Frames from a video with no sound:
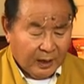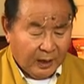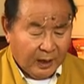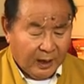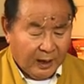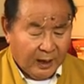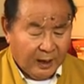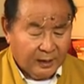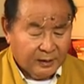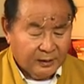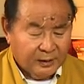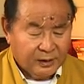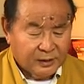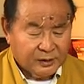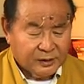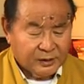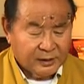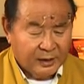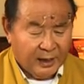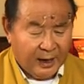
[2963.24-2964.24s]
And
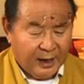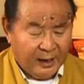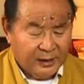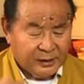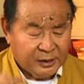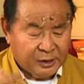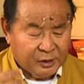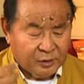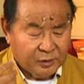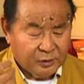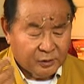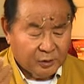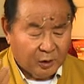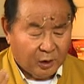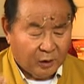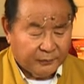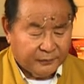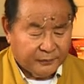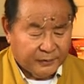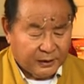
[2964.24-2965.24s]
it's an antidote,
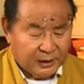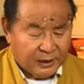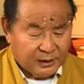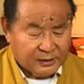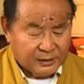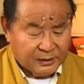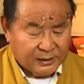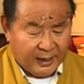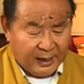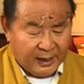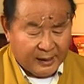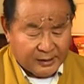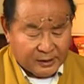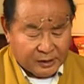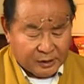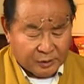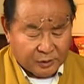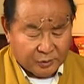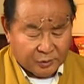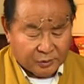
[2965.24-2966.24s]
offering is an
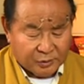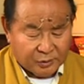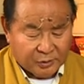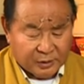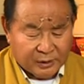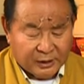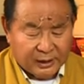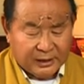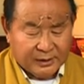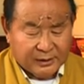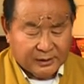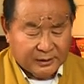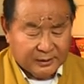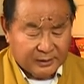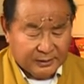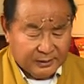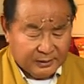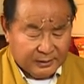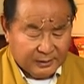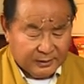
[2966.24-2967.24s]
antidote to greed
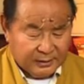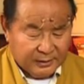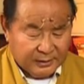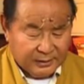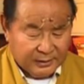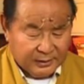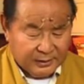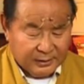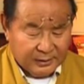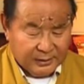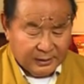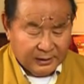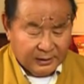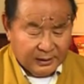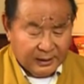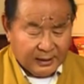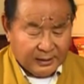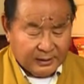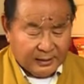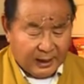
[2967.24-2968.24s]

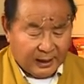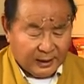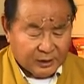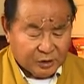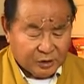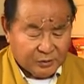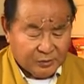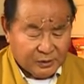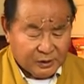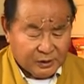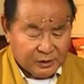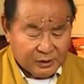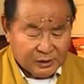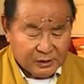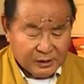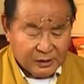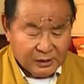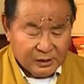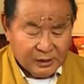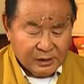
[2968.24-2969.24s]
attachment,
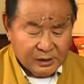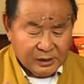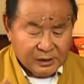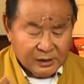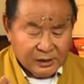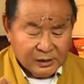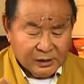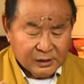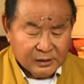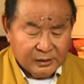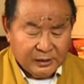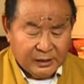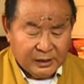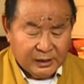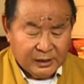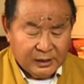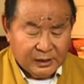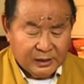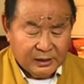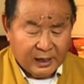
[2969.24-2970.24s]

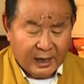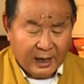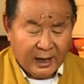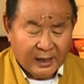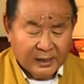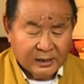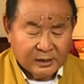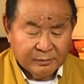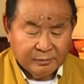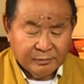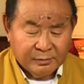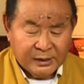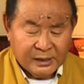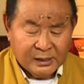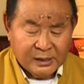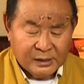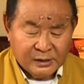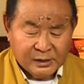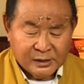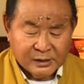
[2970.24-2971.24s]
greed and
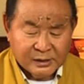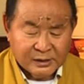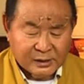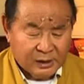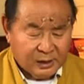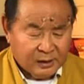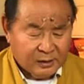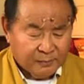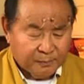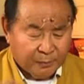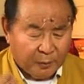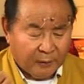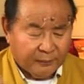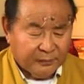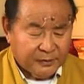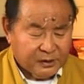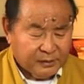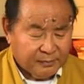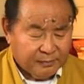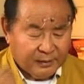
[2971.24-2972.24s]
meanness and
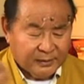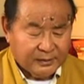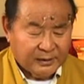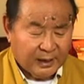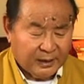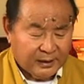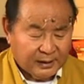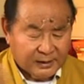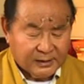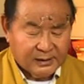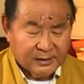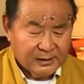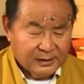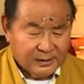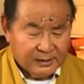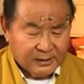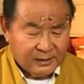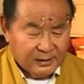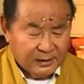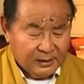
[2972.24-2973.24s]
poverty mentality.
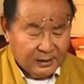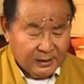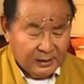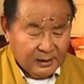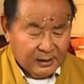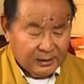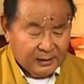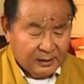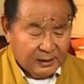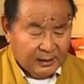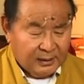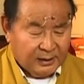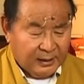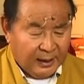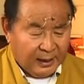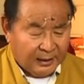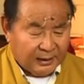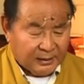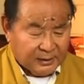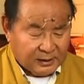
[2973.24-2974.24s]
The
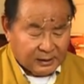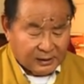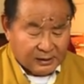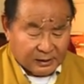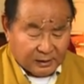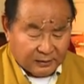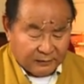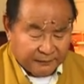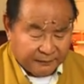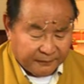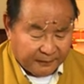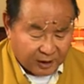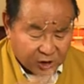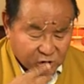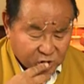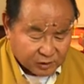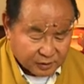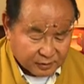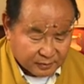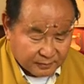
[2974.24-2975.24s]
next is
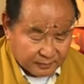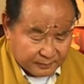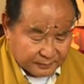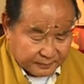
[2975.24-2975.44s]
confession.